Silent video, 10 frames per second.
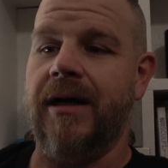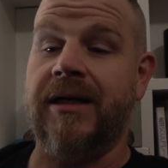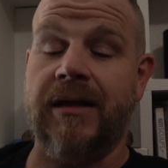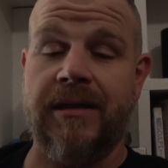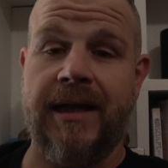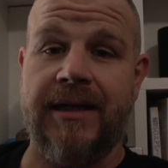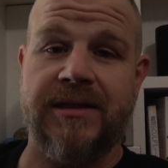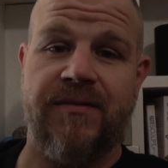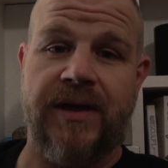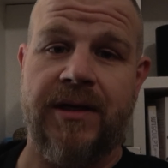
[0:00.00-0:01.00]
Click like on
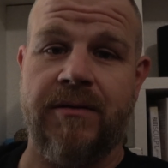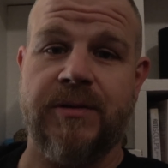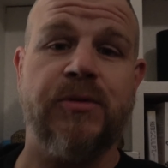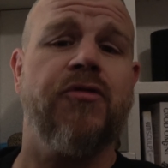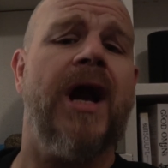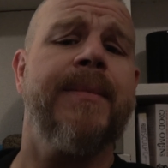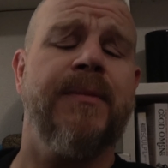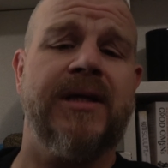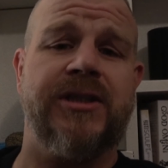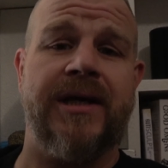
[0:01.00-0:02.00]
this video. Subscribe
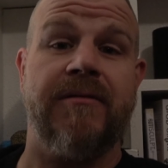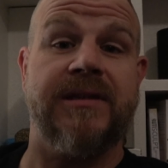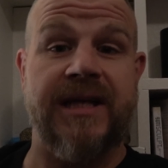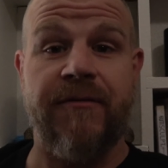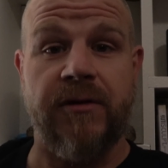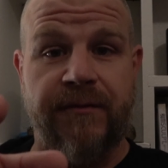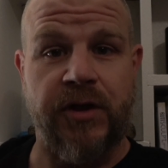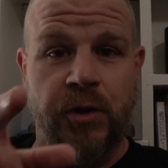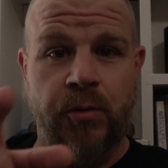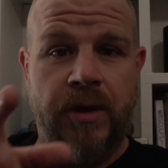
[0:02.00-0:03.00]
to my channel. Several of
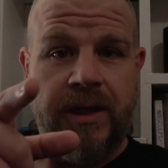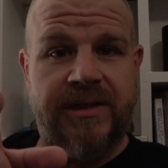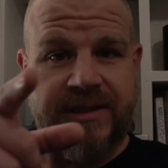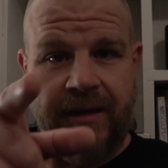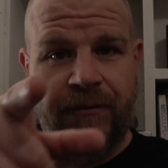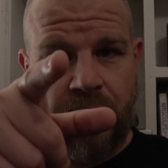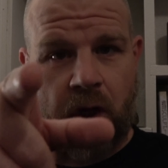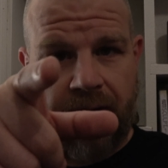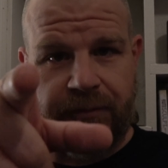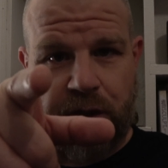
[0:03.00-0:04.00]
you
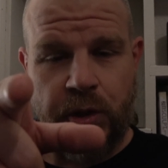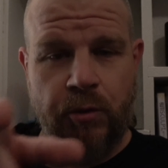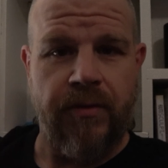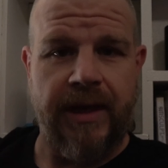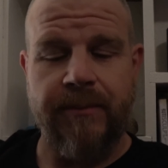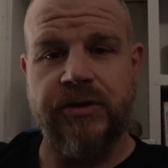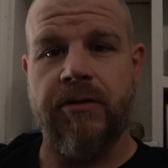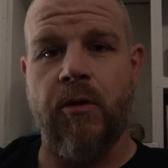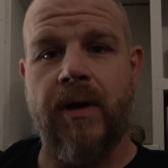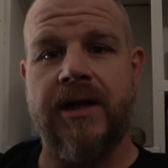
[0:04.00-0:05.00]
that I'm
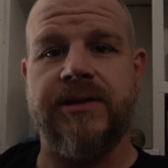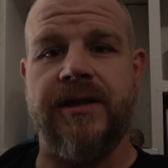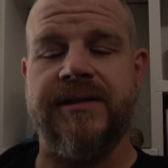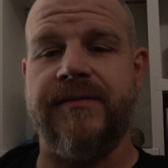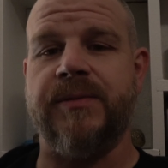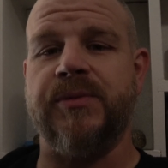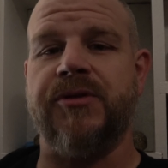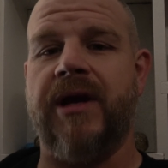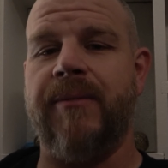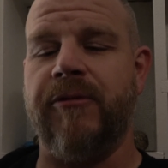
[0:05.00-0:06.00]
sure are watching this have
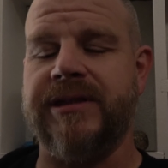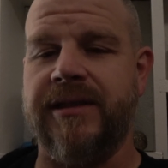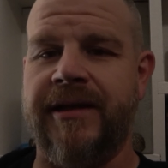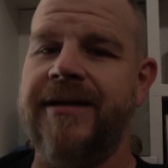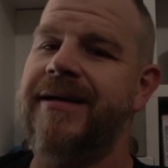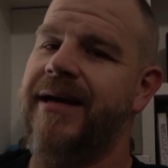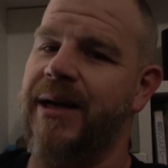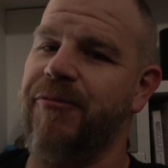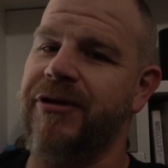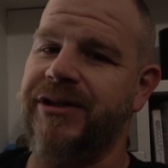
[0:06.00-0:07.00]
subscribed recently. I
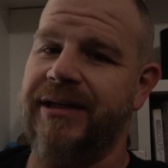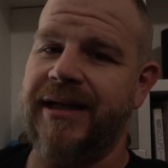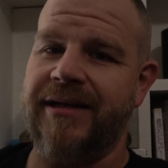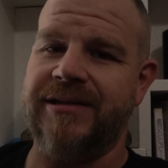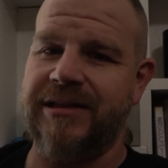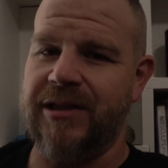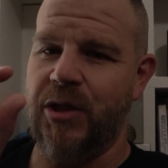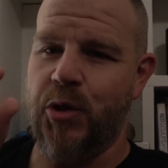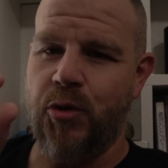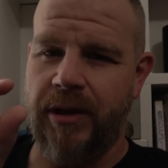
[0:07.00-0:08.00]
appreciate that. It's
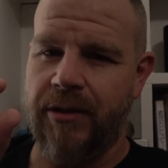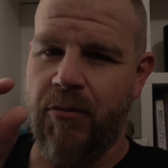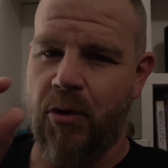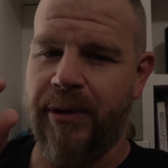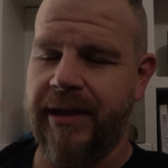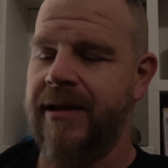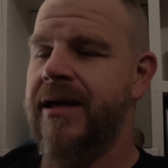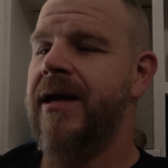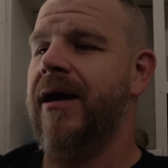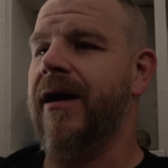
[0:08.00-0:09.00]
slowly growing.
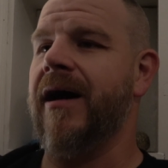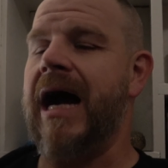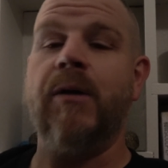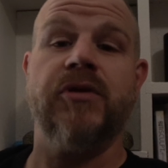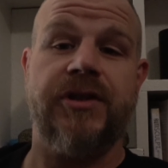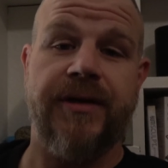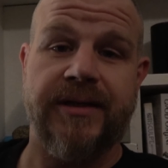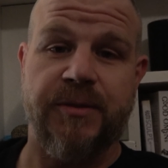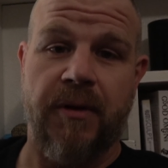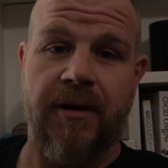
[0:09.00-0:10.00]
I will see you
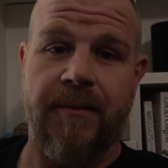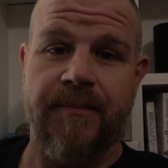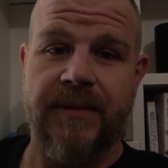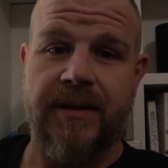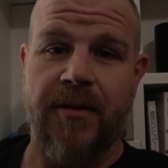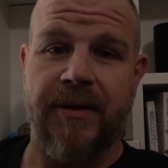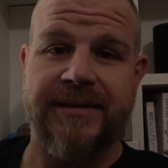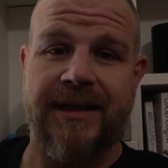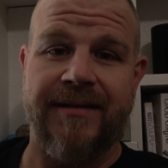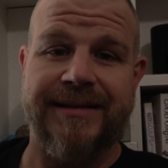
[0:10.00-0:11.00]
guys tomorrow. Another
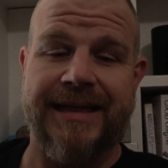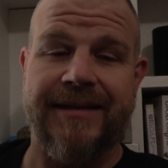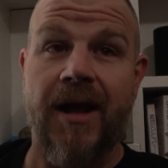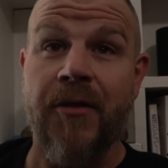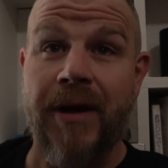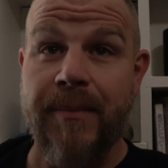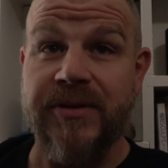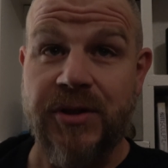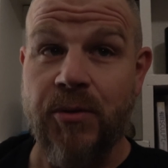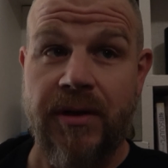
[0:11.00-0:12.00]

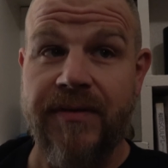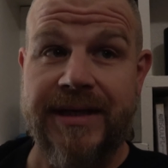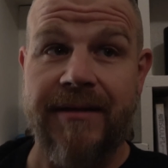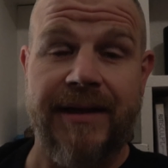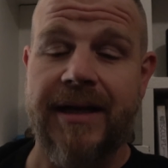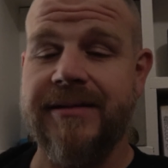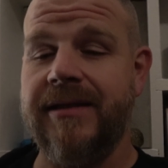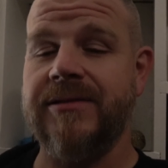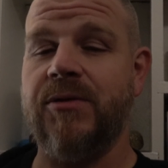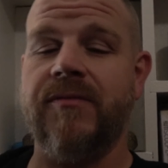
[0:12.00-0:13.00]
episode of the Daily Octane
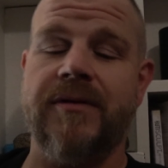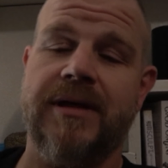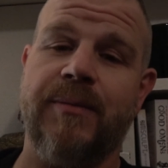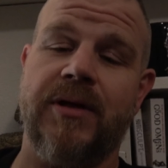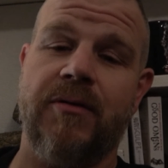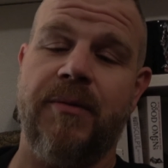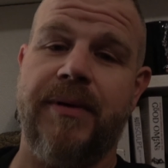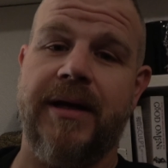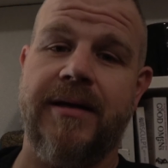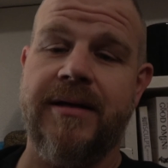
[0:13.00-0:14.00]
is over. I'm going to go to
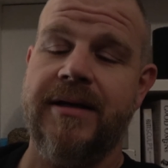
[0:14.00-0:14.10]
bed.